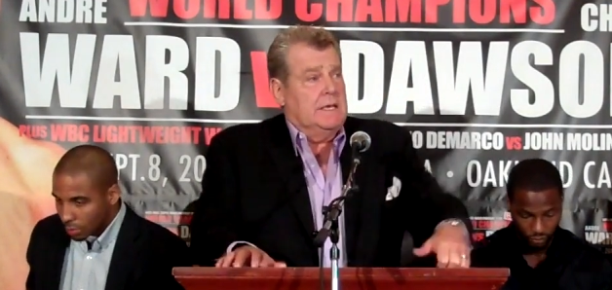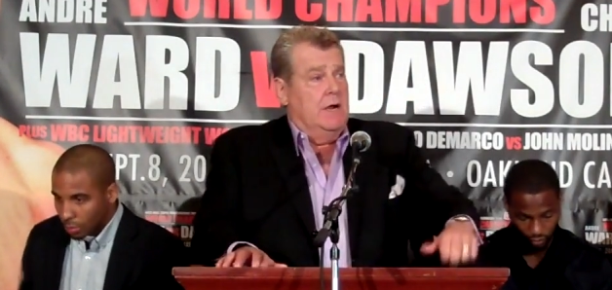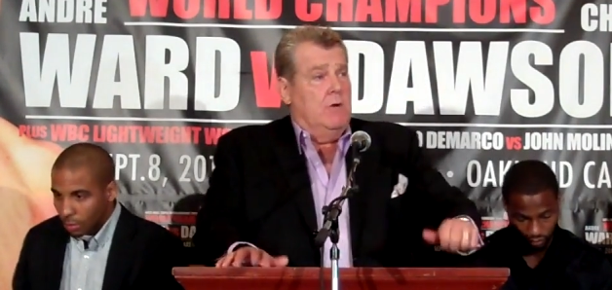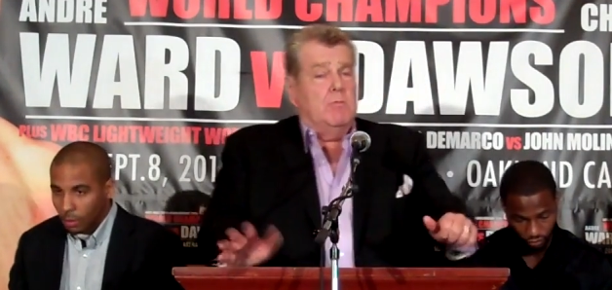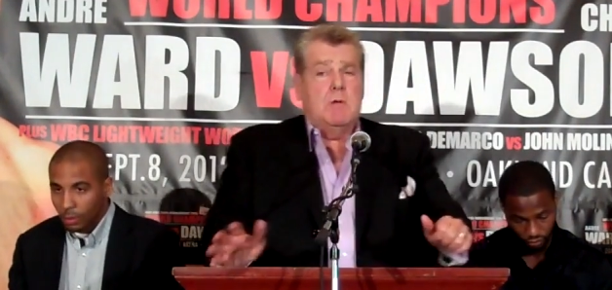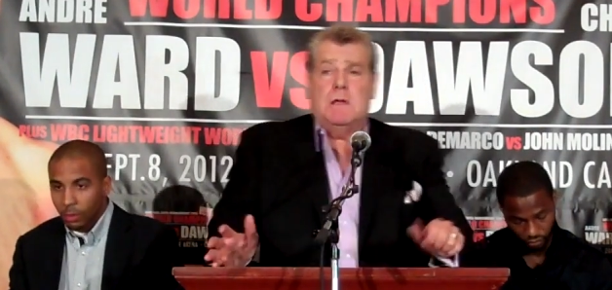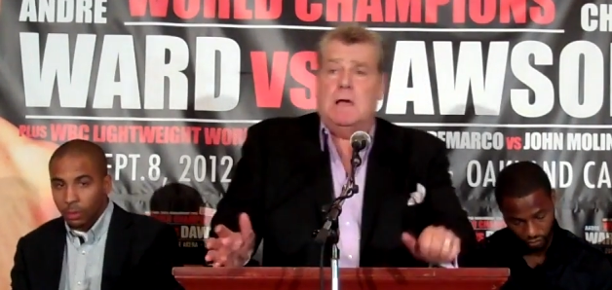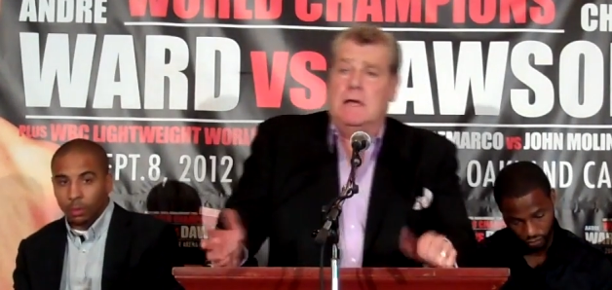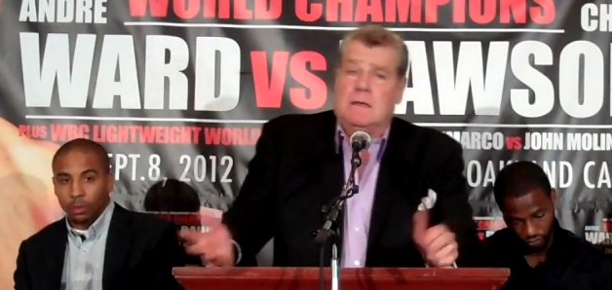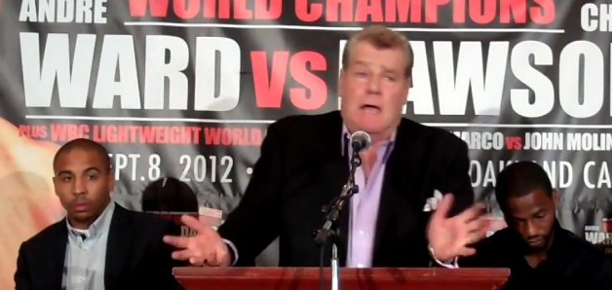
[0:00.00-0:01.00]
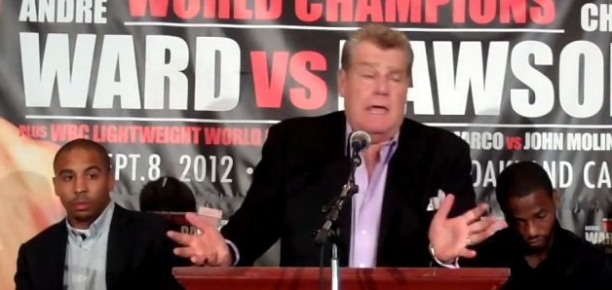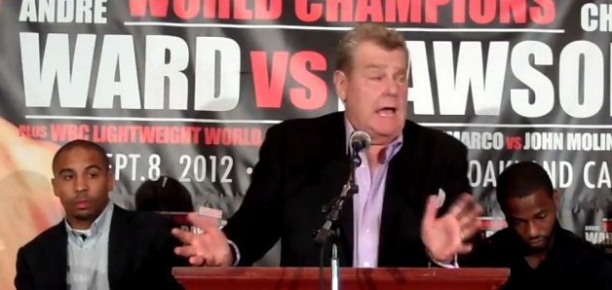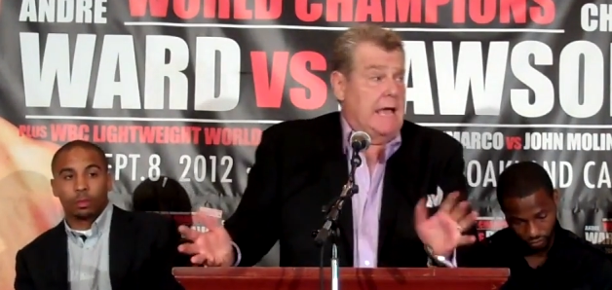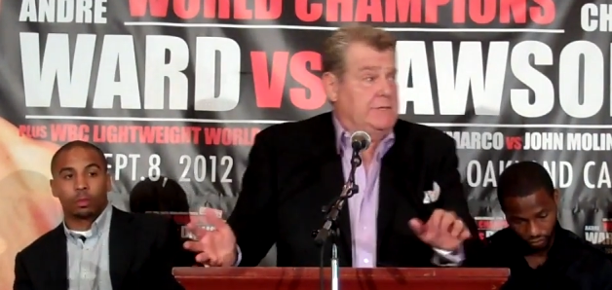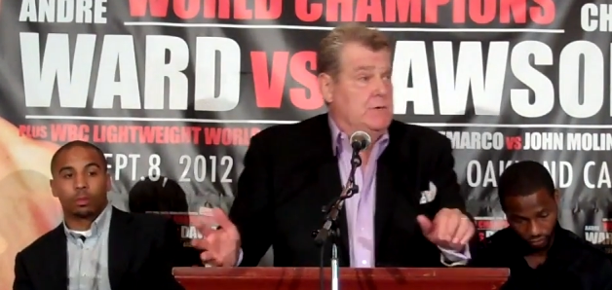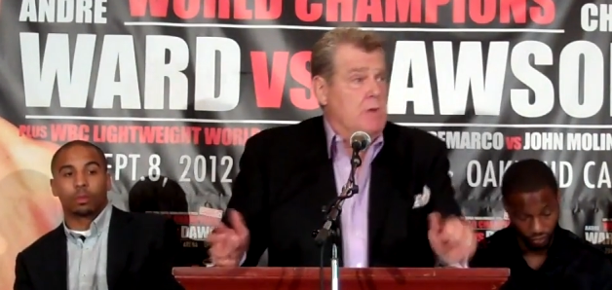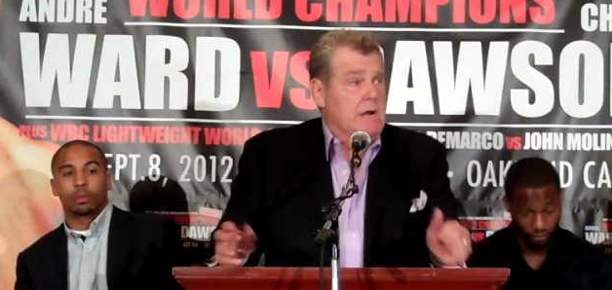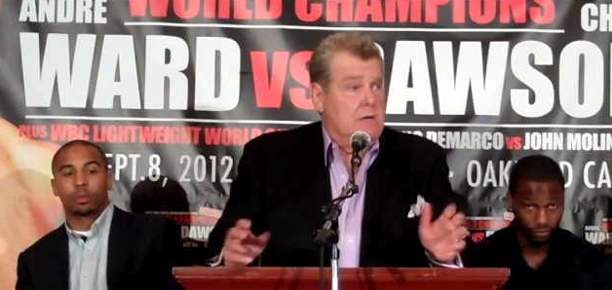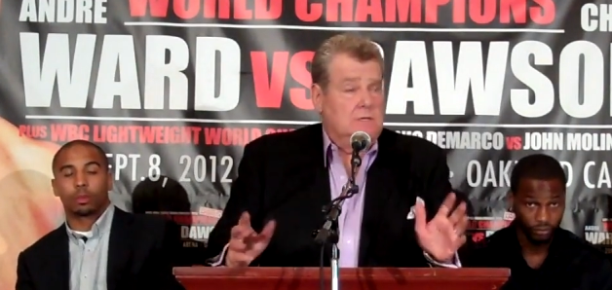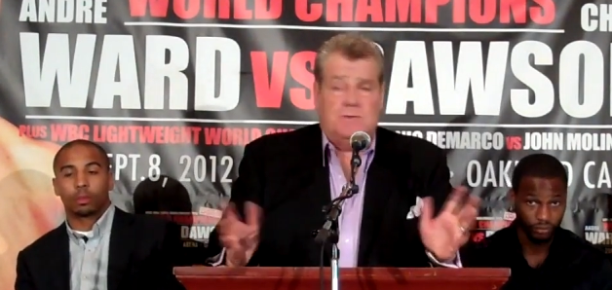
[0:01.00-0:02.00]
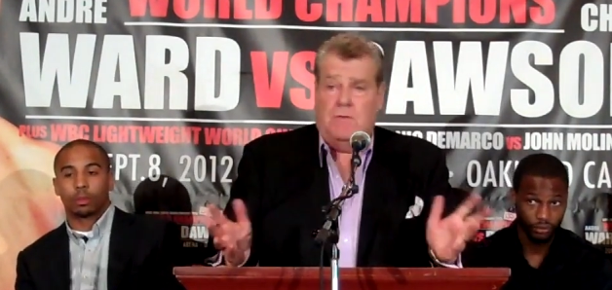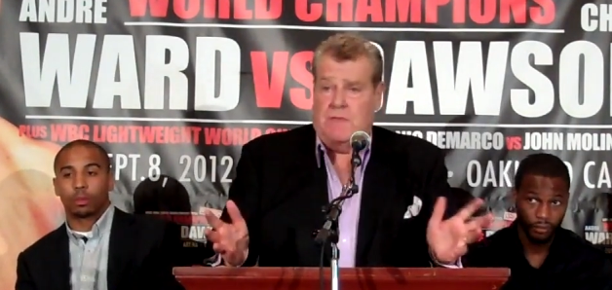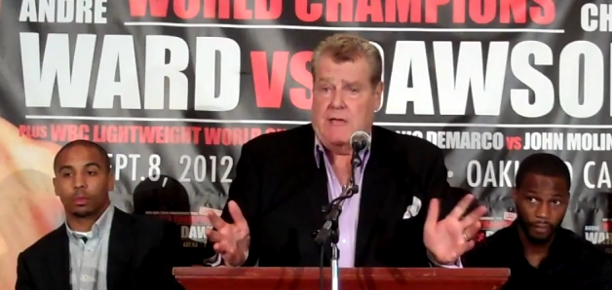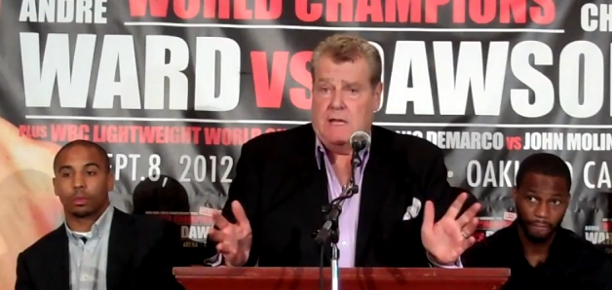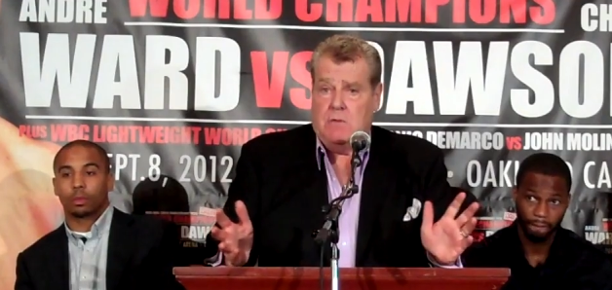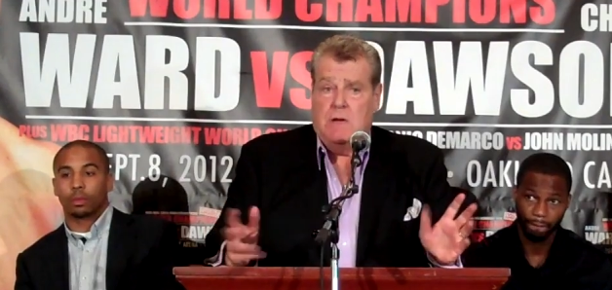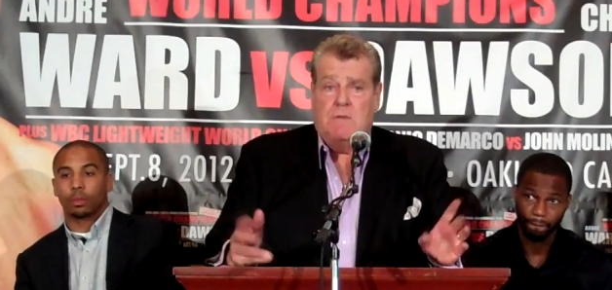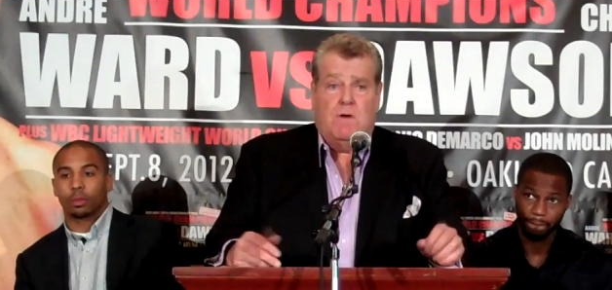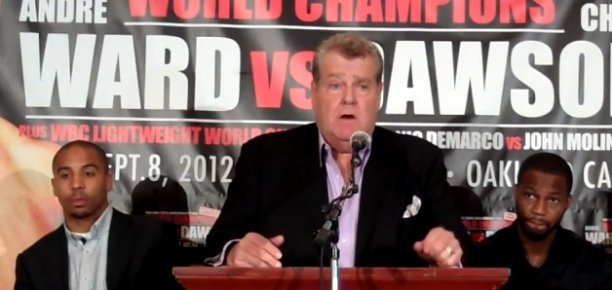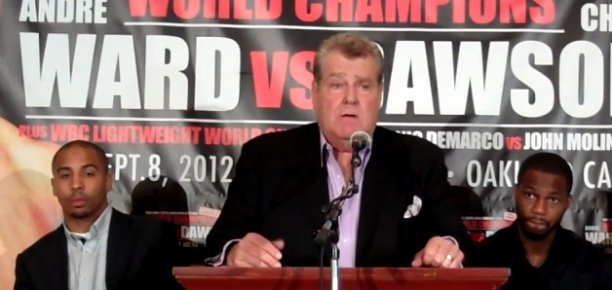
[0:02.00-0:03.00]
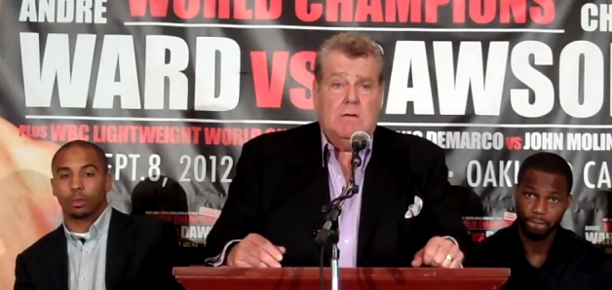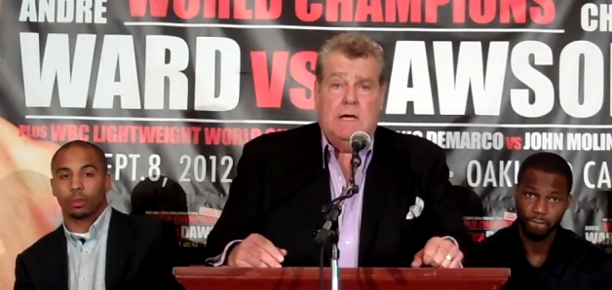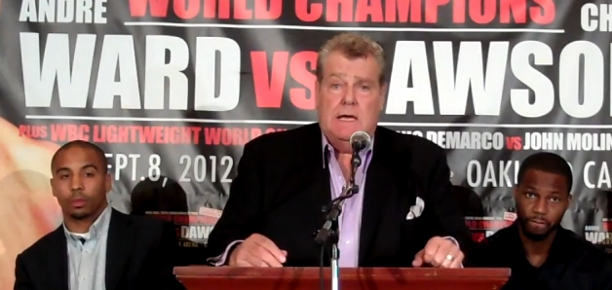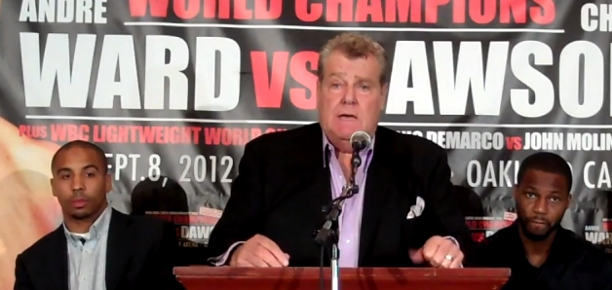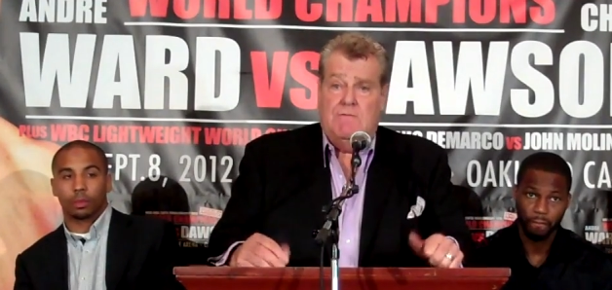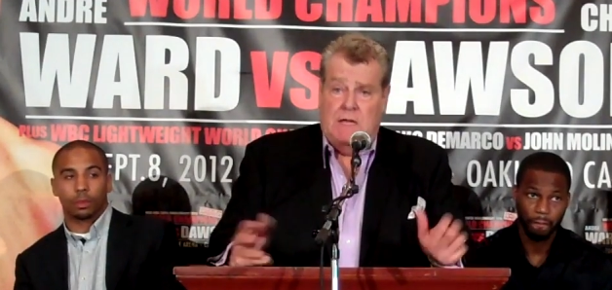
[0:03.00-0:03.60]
Speaker 1: You know, we, I, I do want to also thank one of our uh,